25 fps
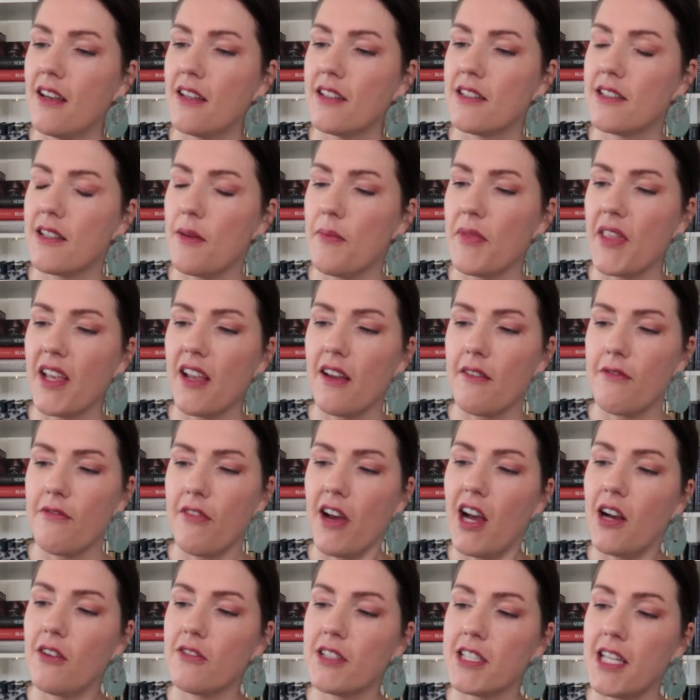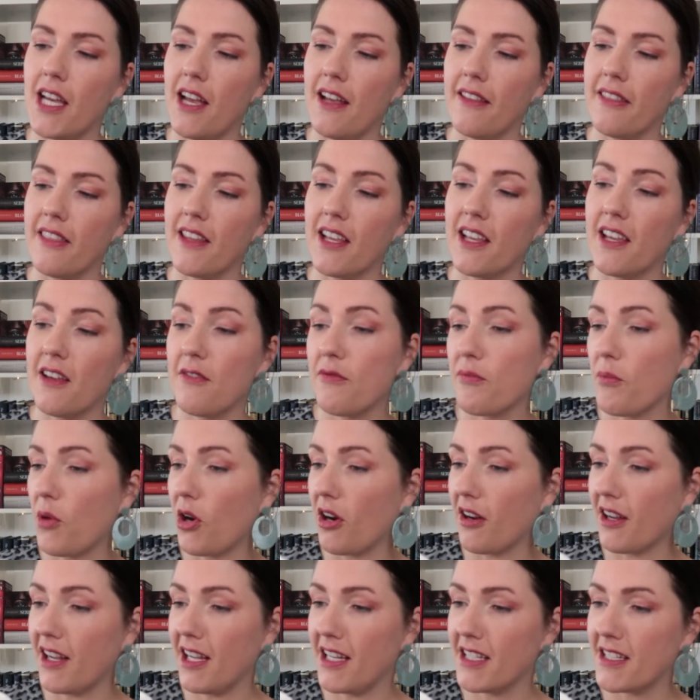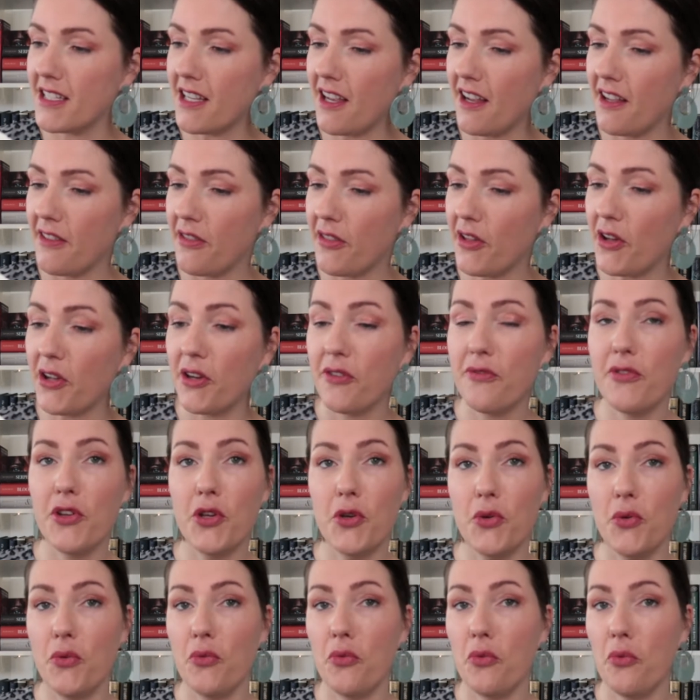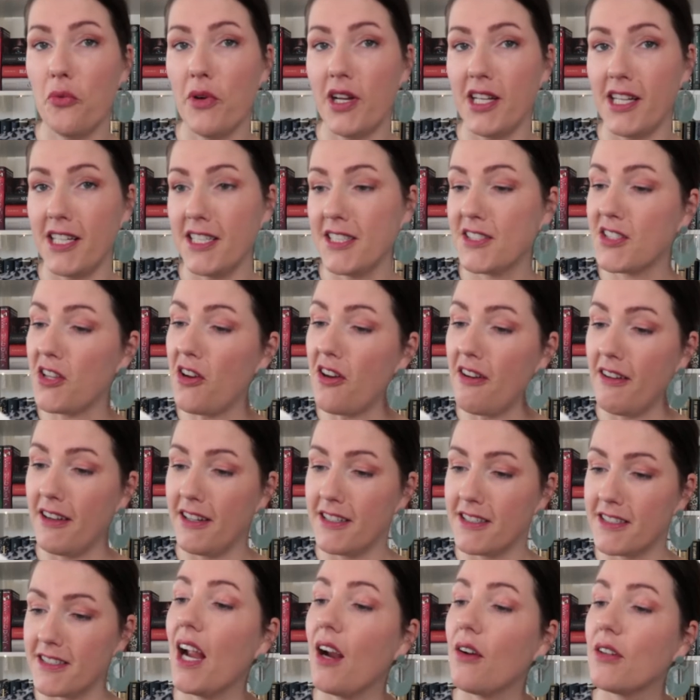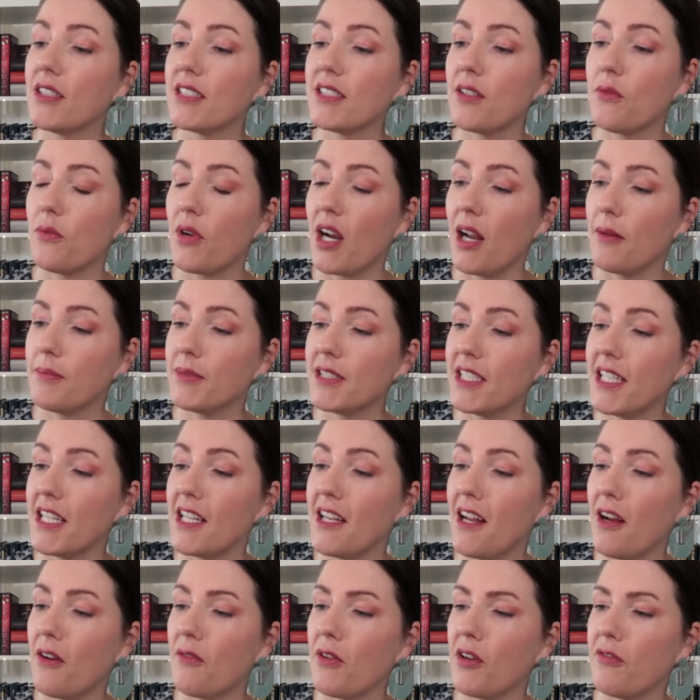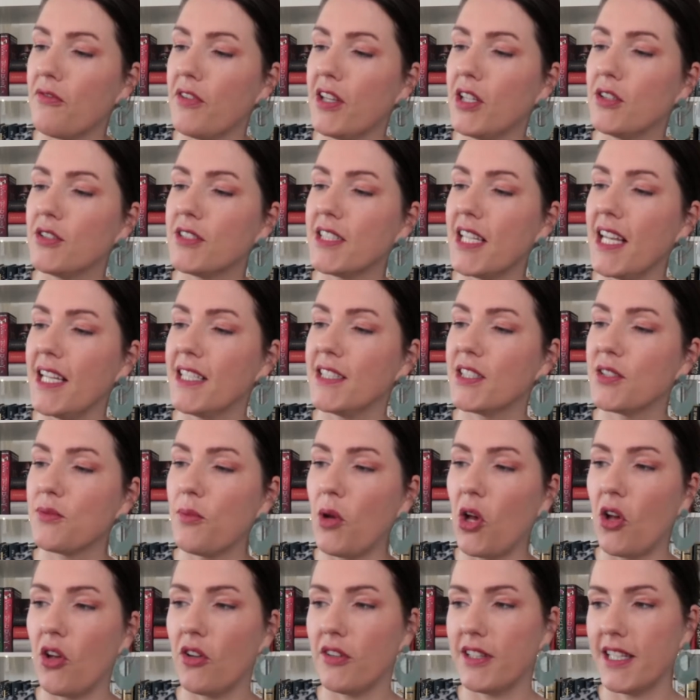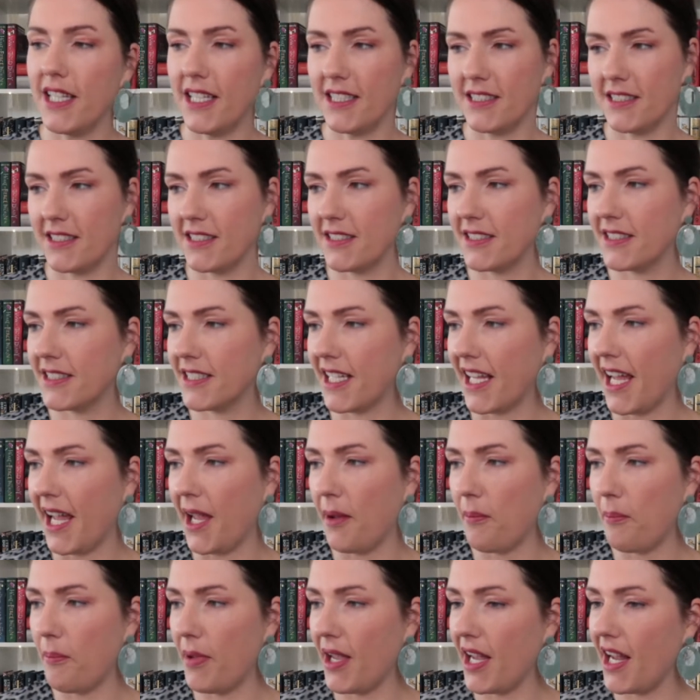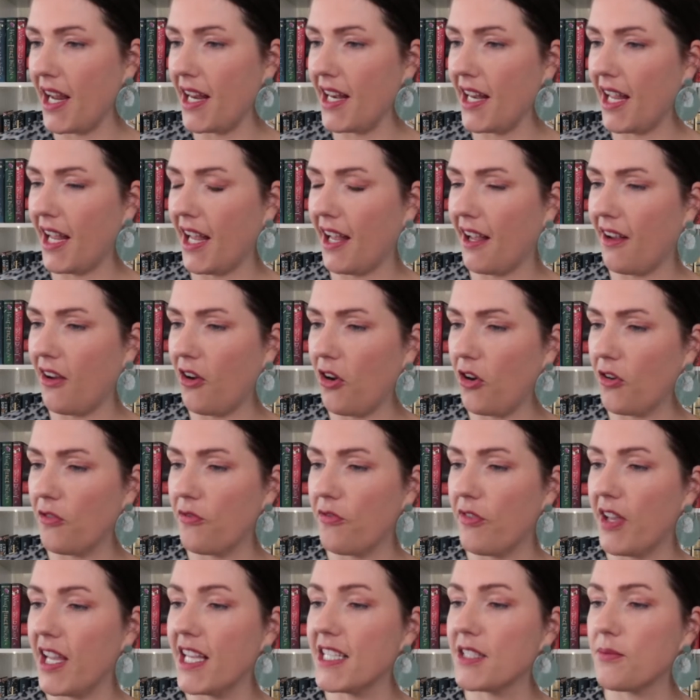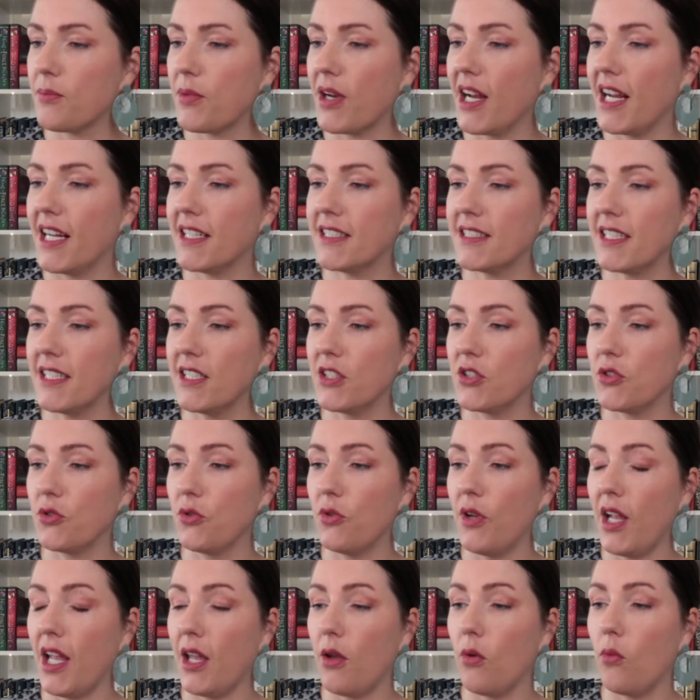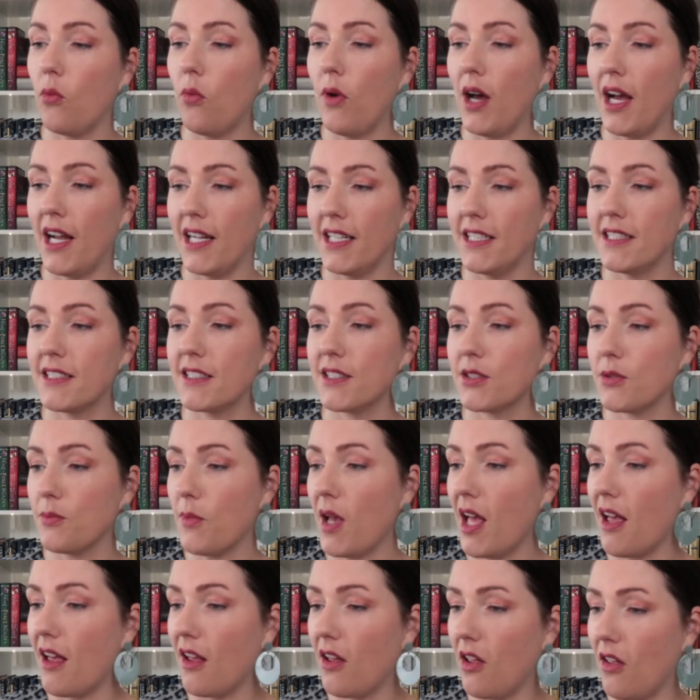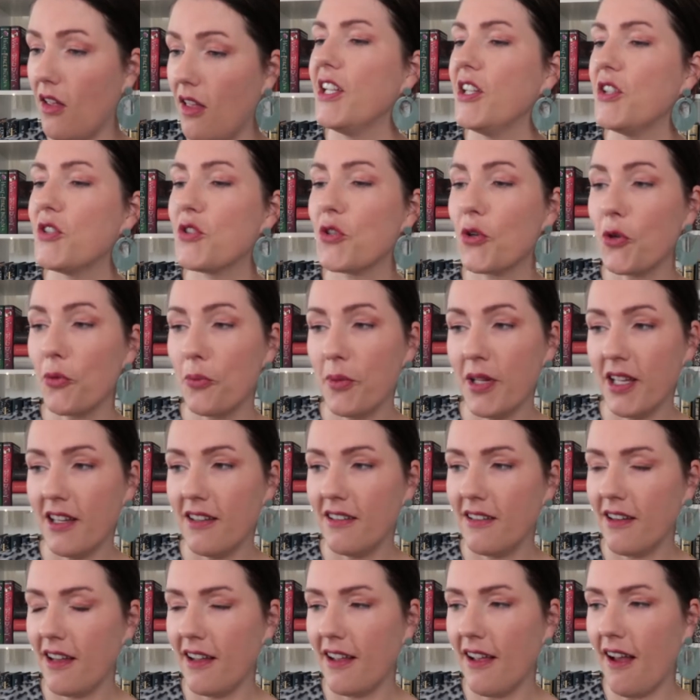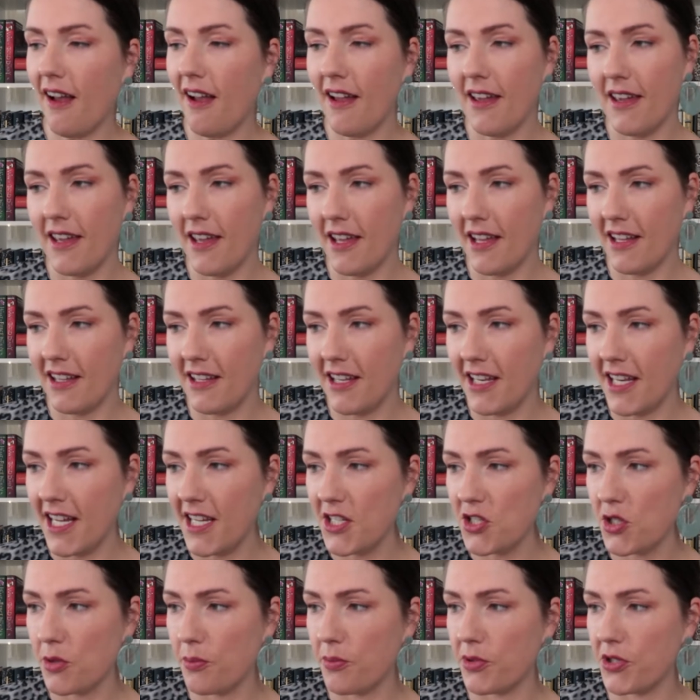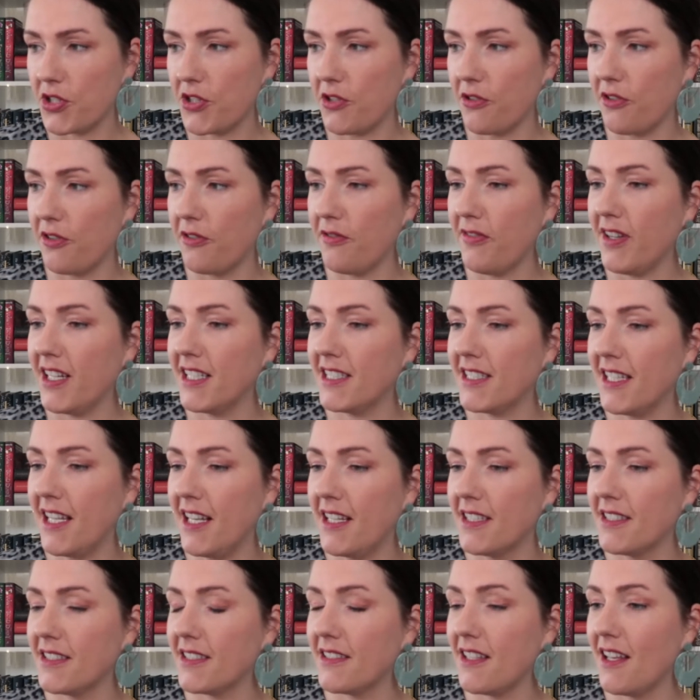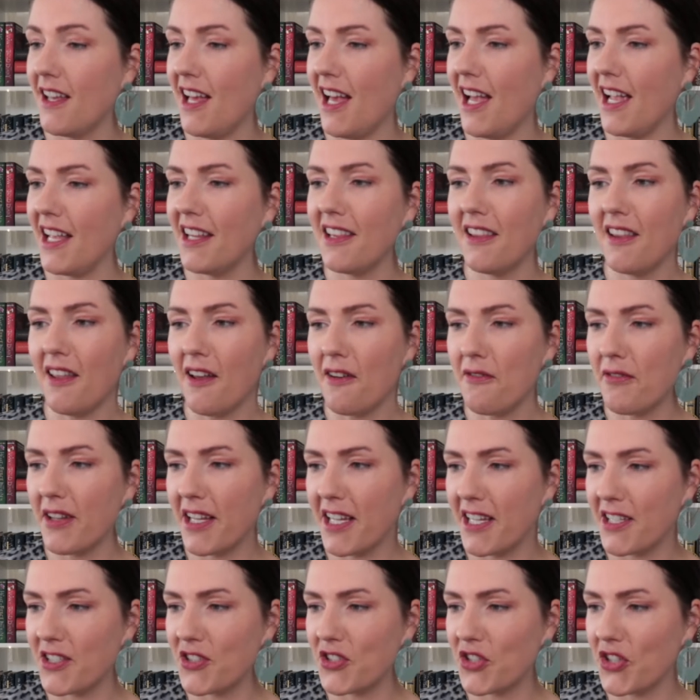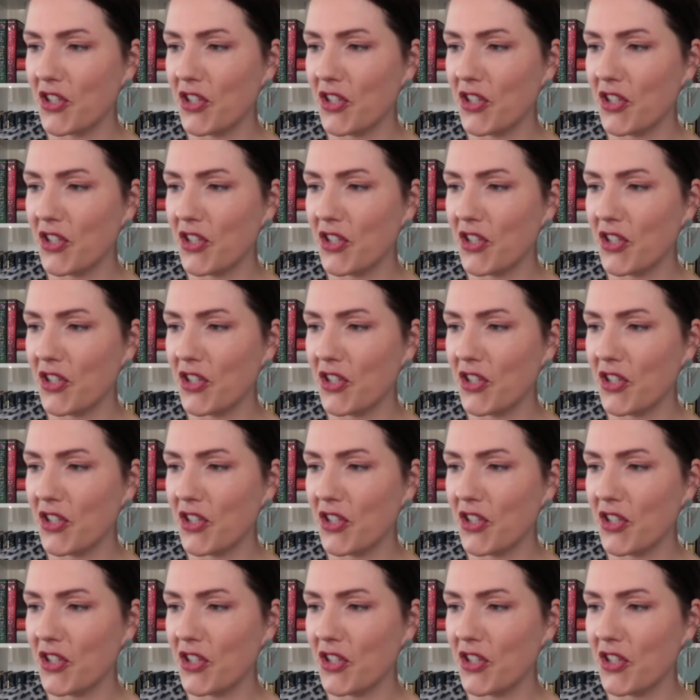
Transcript: Something I found at the gift market. I thought of you when I saw it. Aris unwraps it and reveals a small desertscape painting. Her face breaks into a wide smile. You told me you like hiking in the nature preserve, he says. I love it.